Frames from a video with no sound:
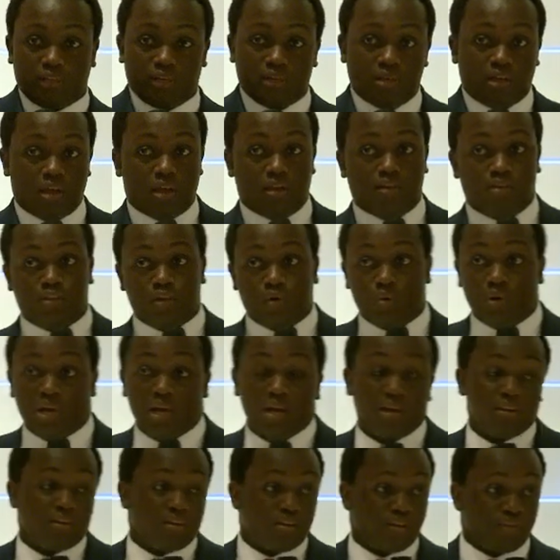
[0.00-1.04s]
And they were
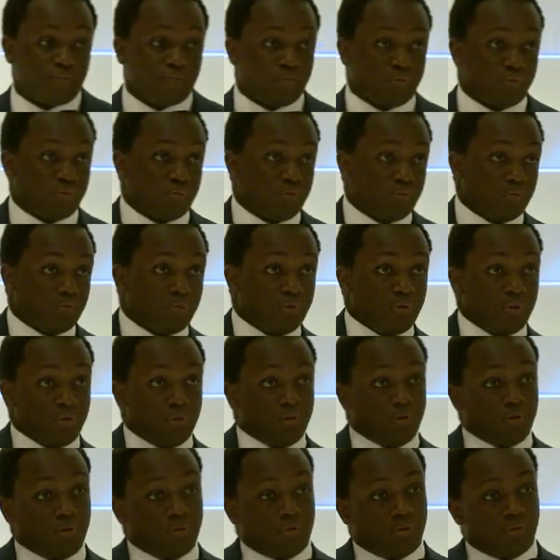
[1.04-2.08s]
kind enough to
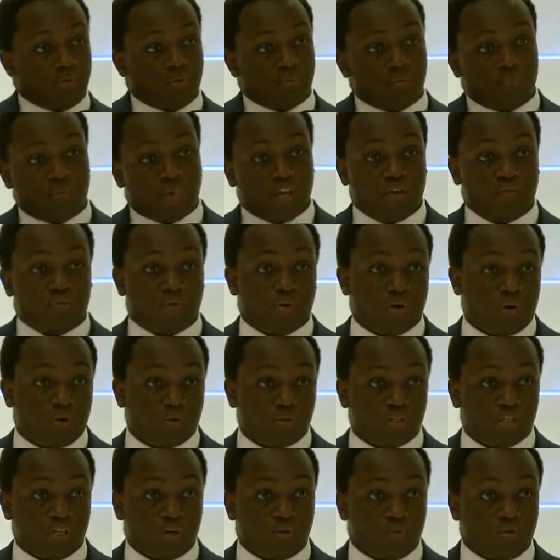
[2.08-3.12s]
pay for a
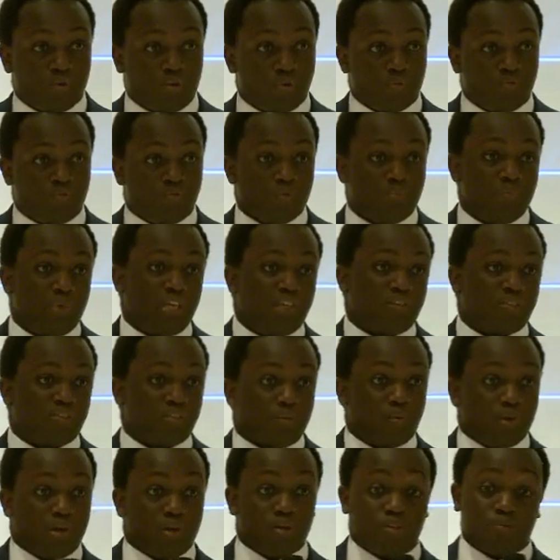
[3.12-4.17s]
hotel room for me and
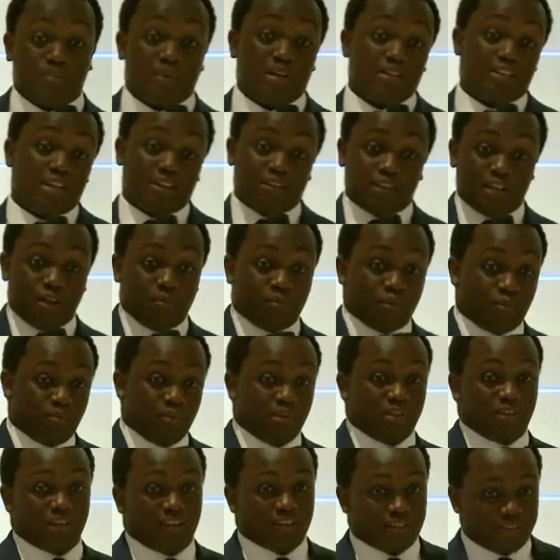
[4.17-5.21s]
someone else. My dad came with me.
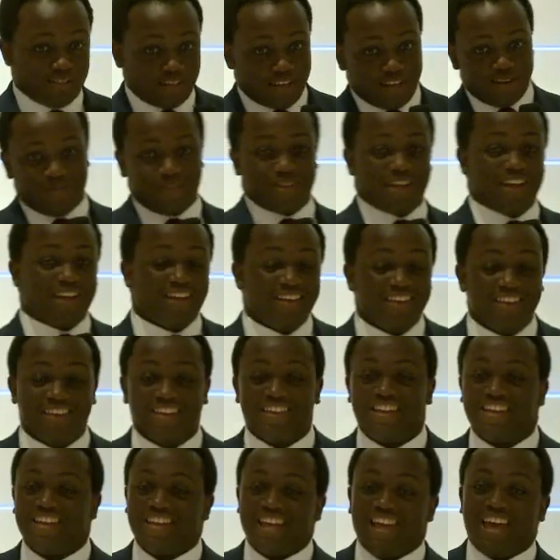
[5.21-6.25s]
Thanks, Dad, for that.
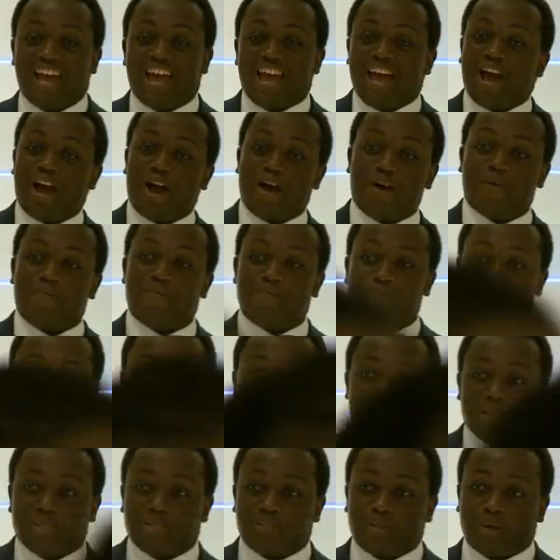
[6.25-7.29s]

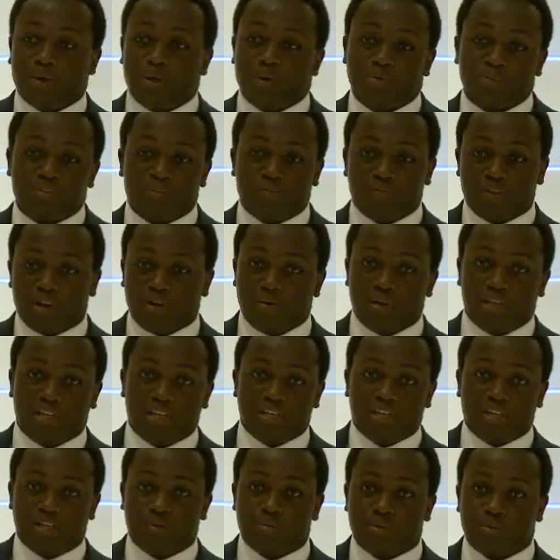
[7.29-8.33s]
So it
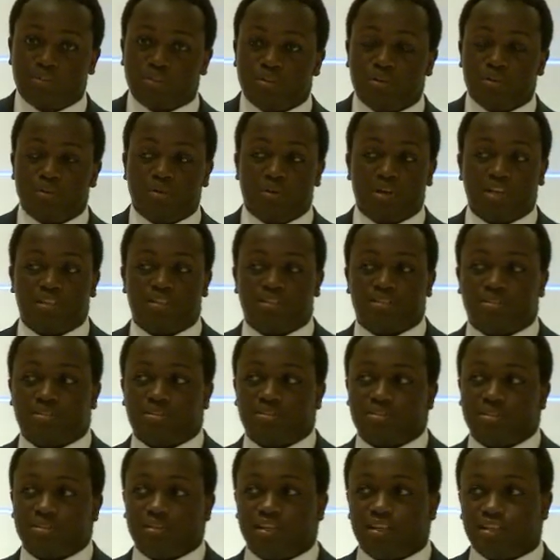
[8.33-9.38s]
was not a
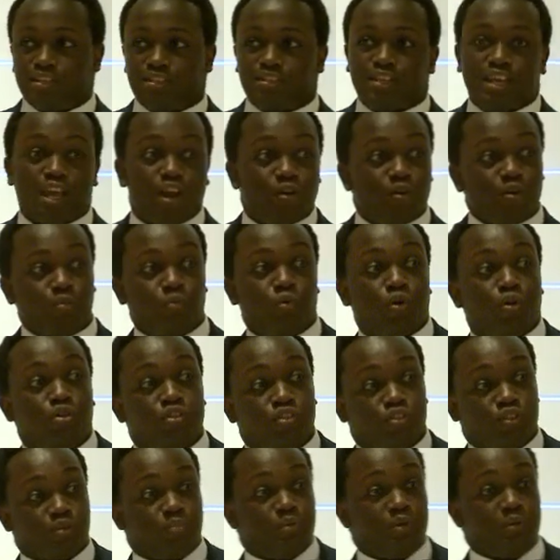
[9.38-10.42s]
scary
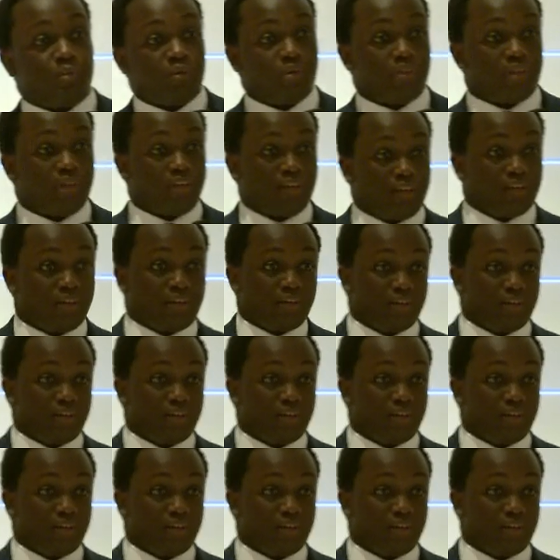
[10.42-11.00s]
process as people think.